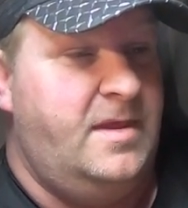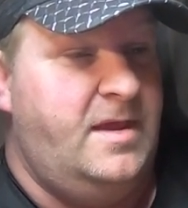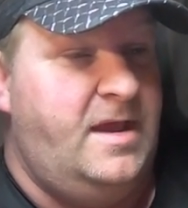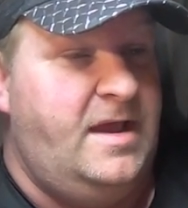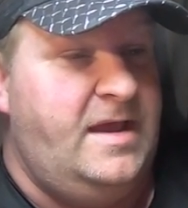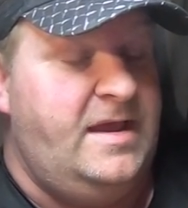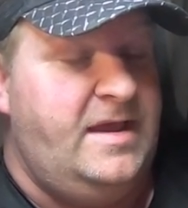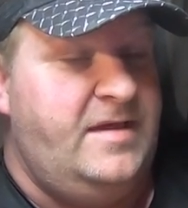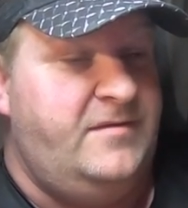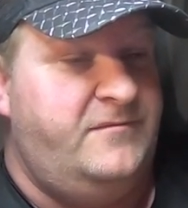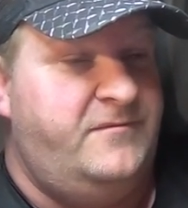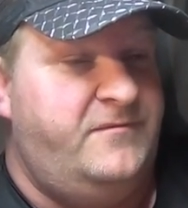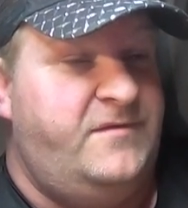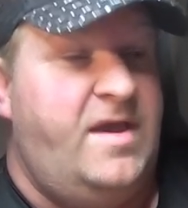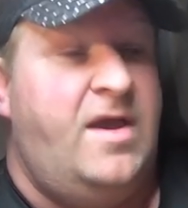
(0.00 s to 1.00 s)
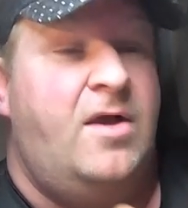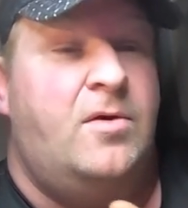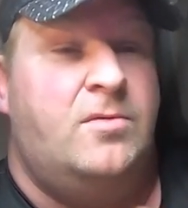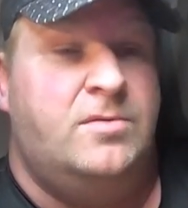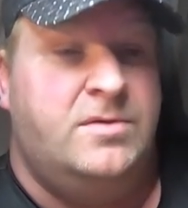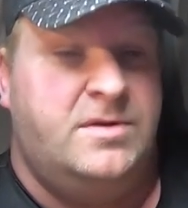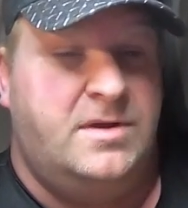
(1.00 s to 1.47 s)
I have
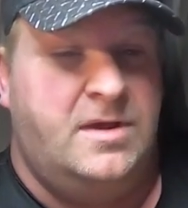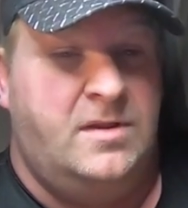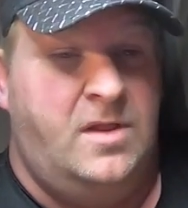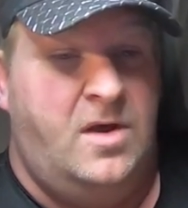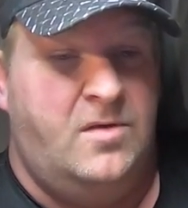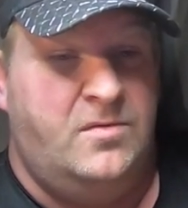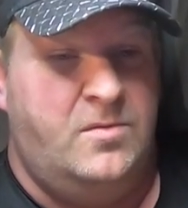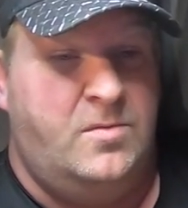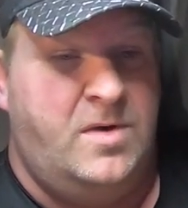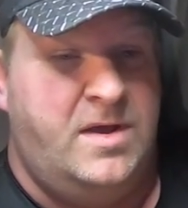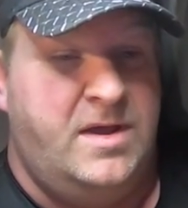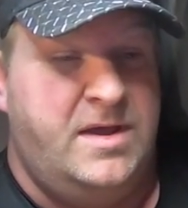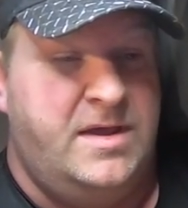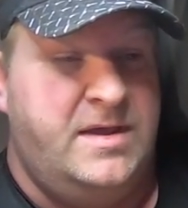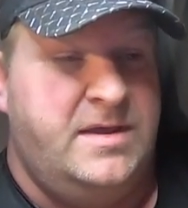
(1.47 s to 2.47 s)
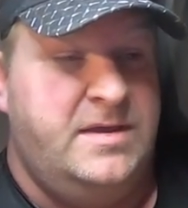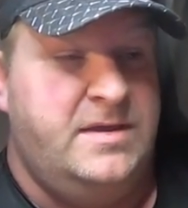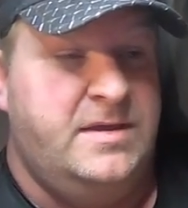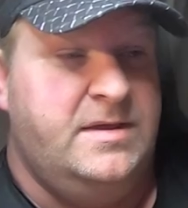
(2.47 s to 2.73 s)
found along the way